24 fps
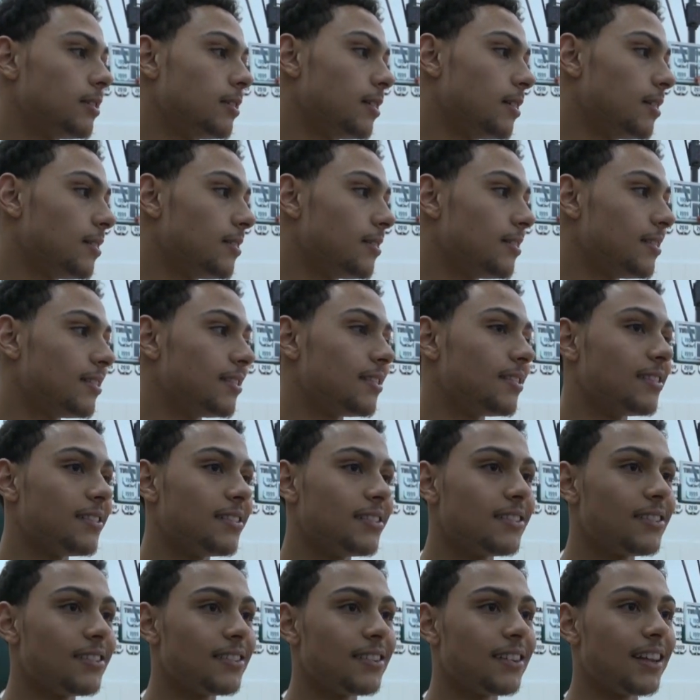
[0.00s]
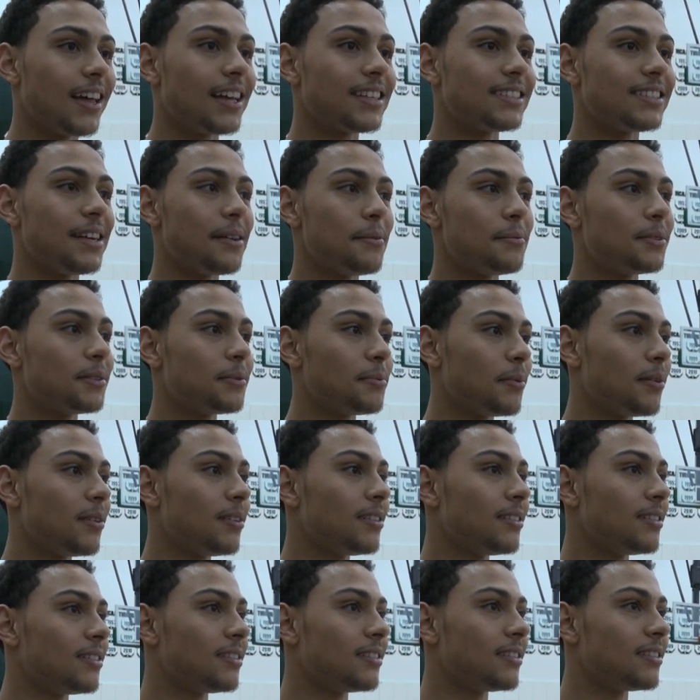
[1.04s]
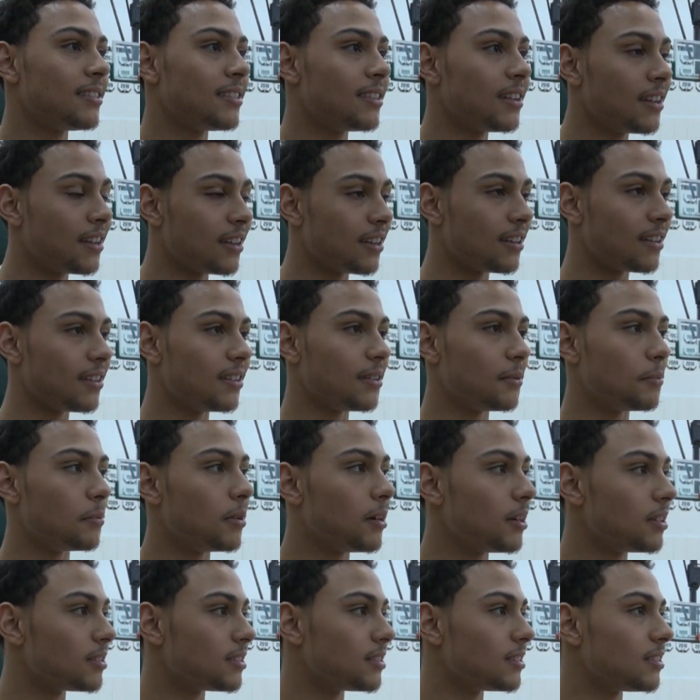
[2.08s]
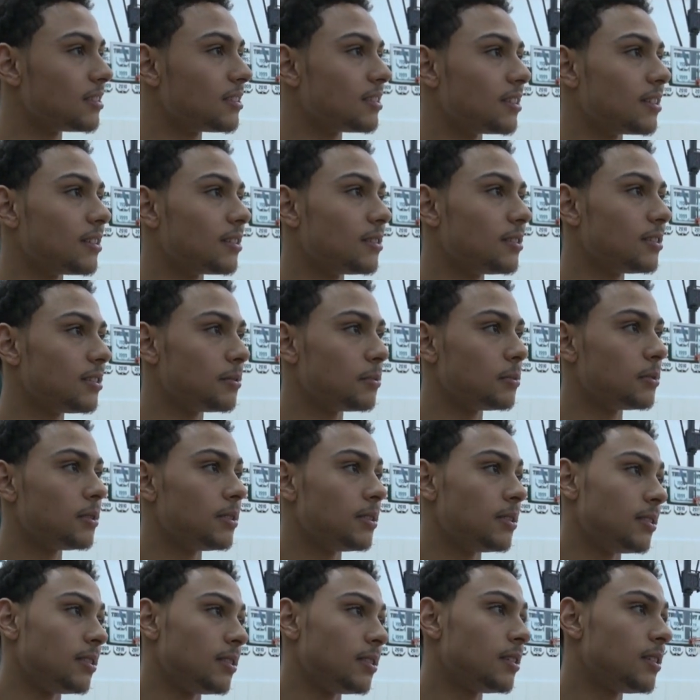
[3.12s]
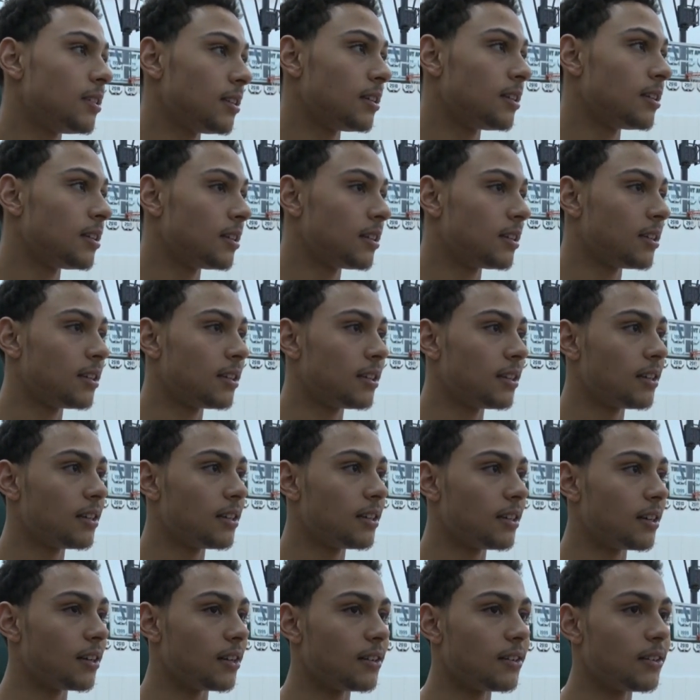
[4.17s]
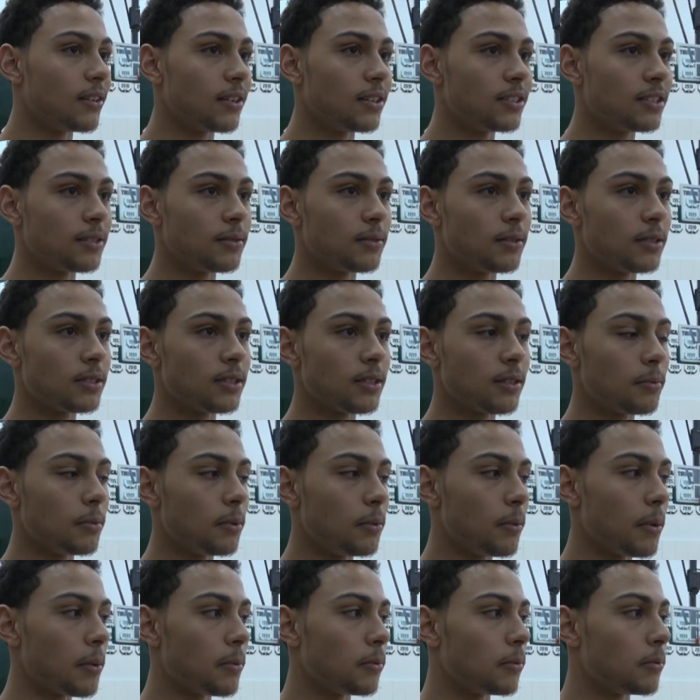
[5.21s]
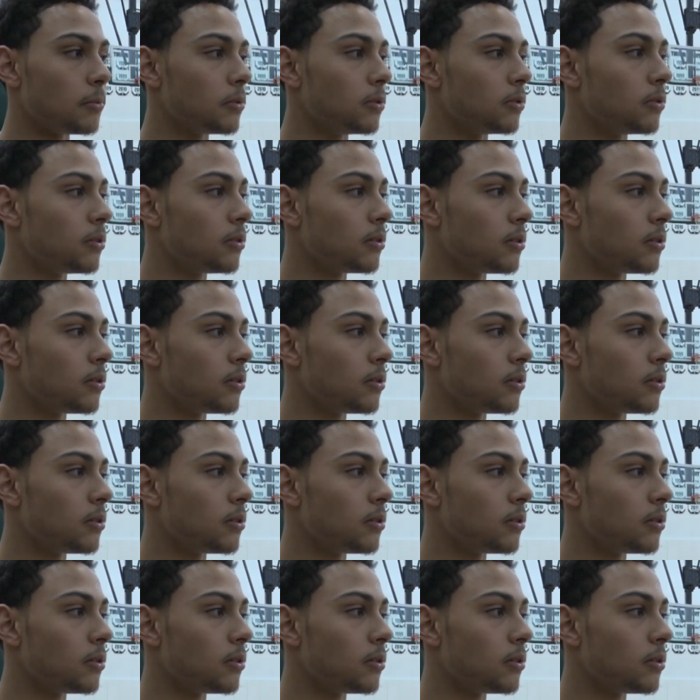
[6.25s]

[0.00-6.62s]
I don't know. Last game in Spartan. In the Breslin, so it should be, I don't know, it's going to be memorable.